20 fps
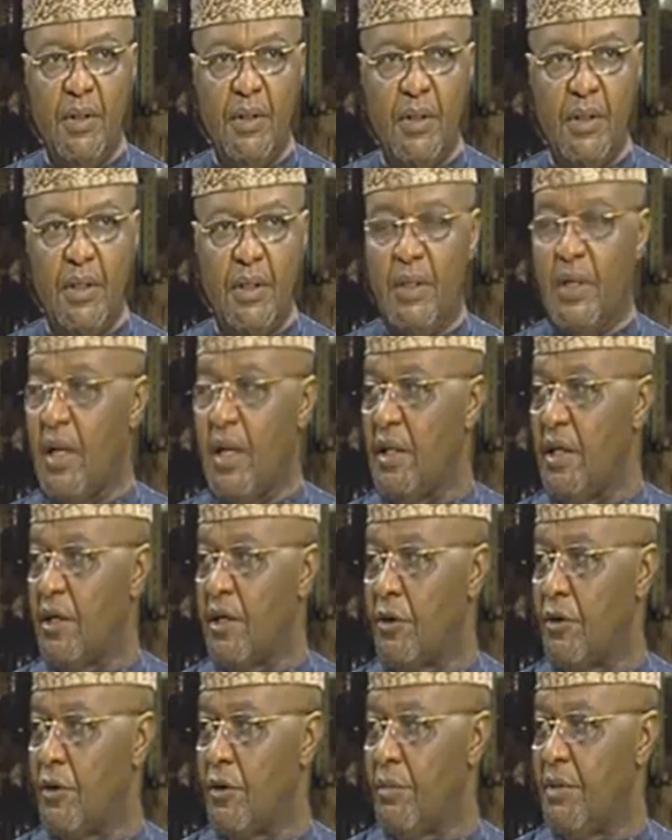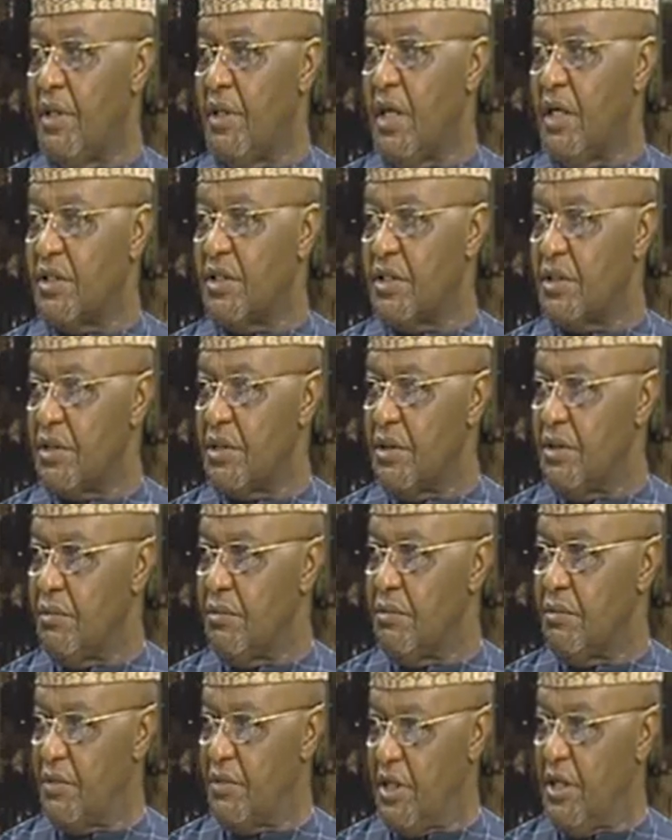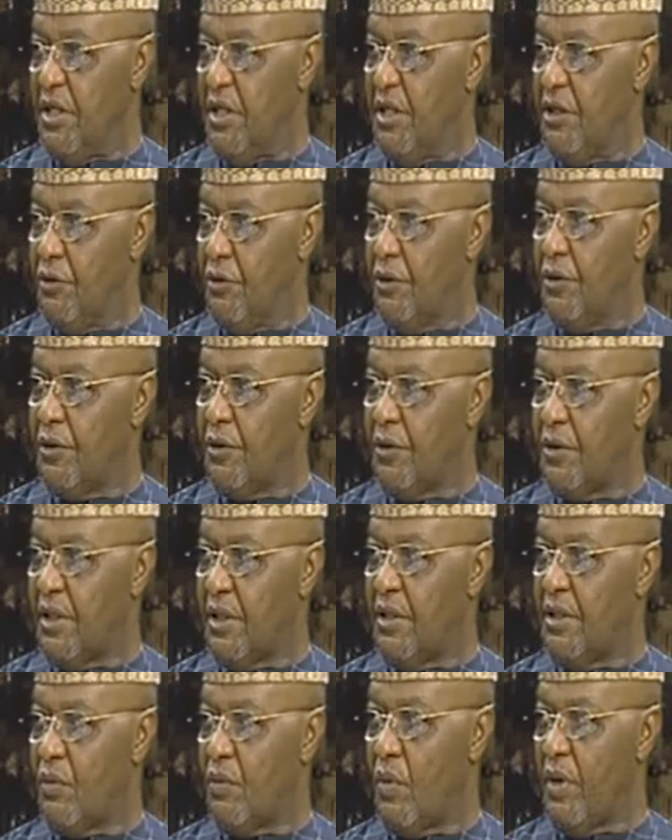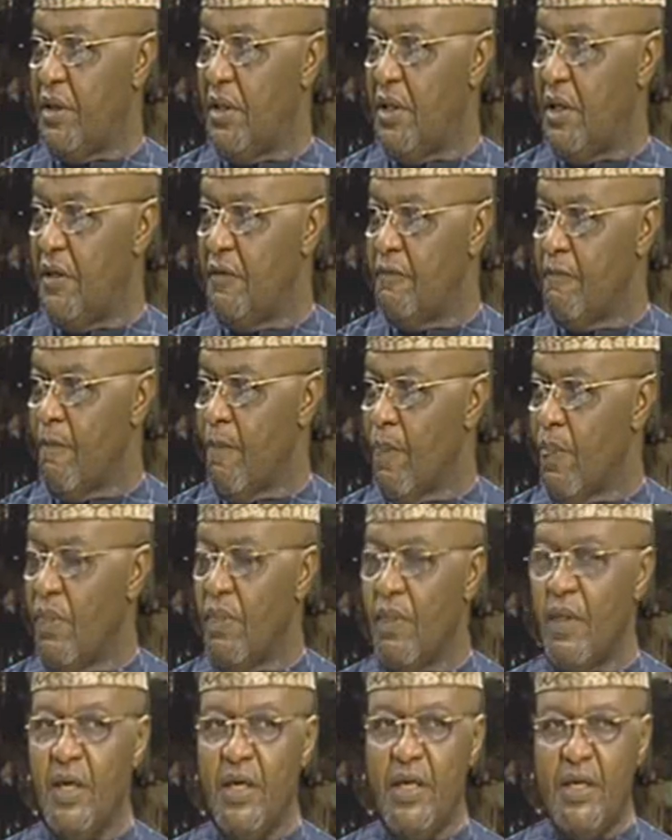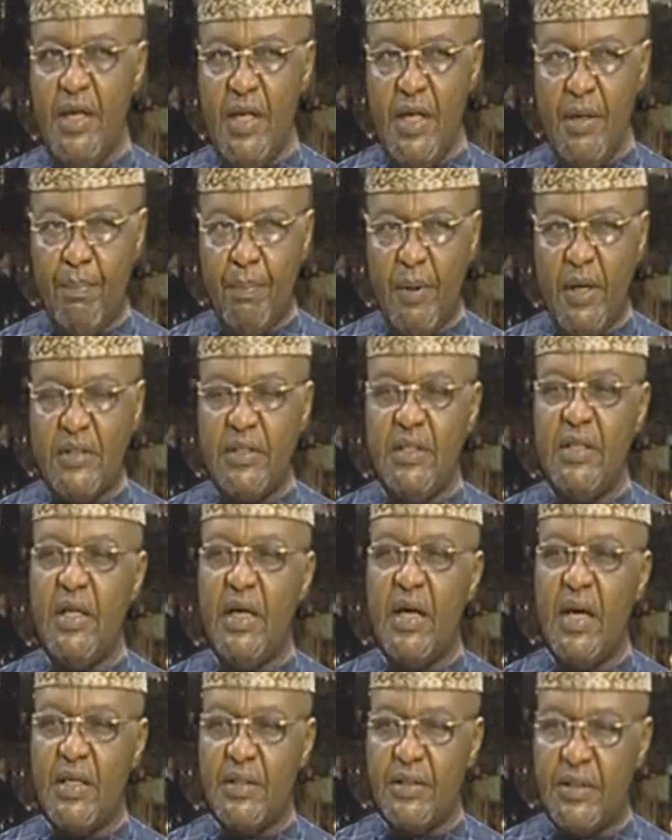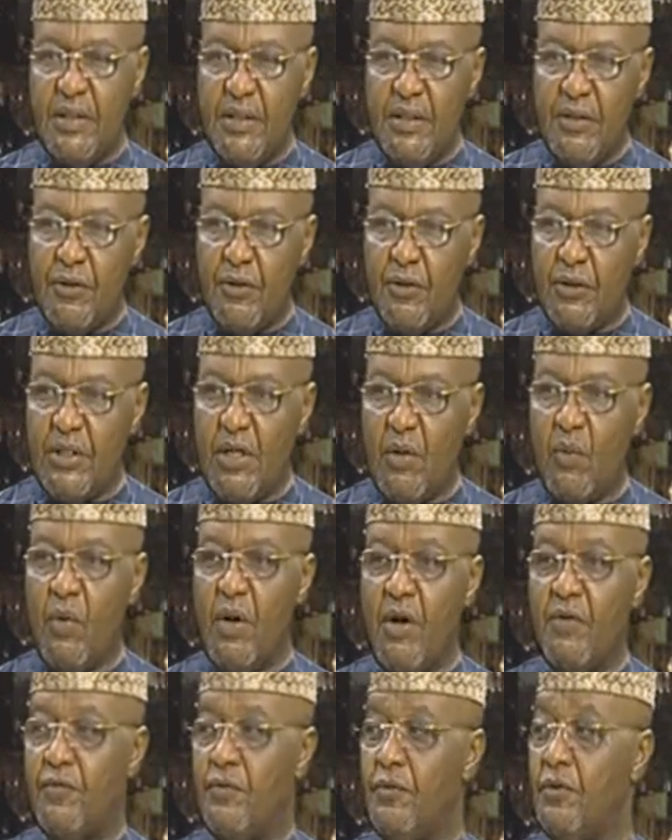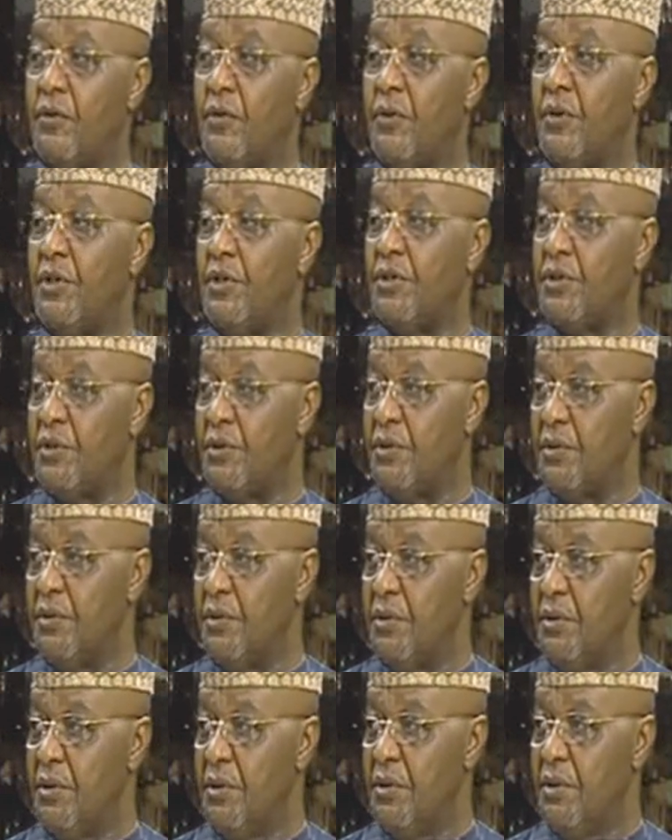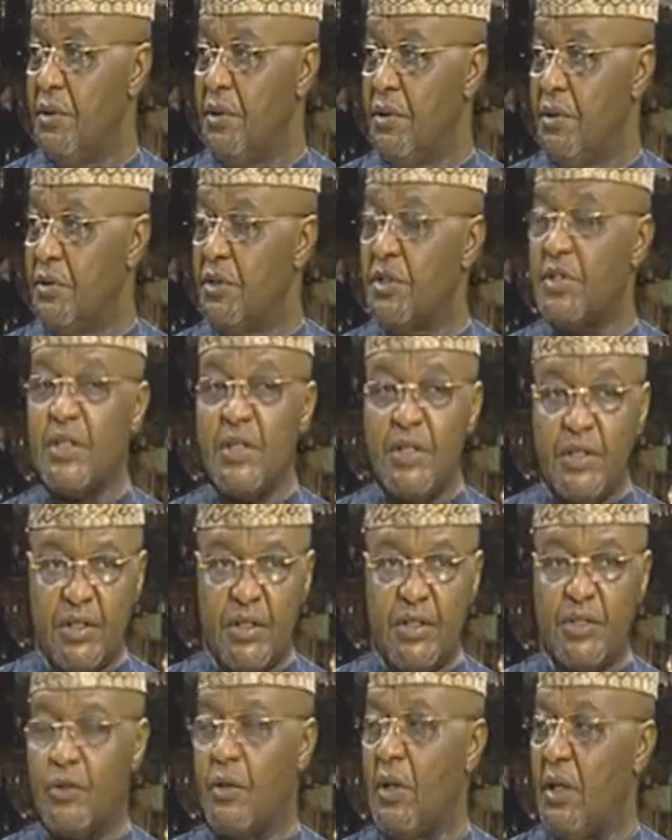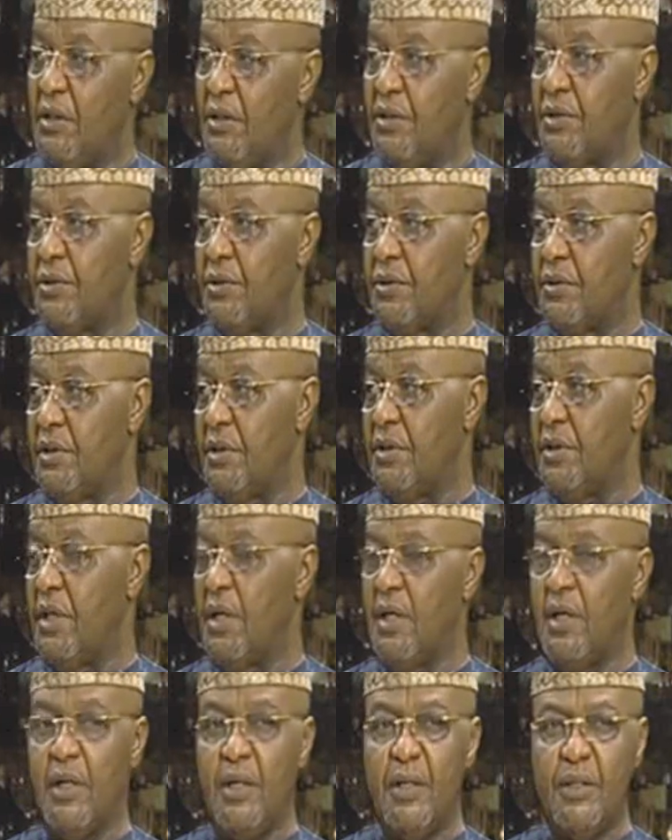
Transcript: in an economy that's really going under the weather, in a party that has still not acquired full cohesion since its coalition in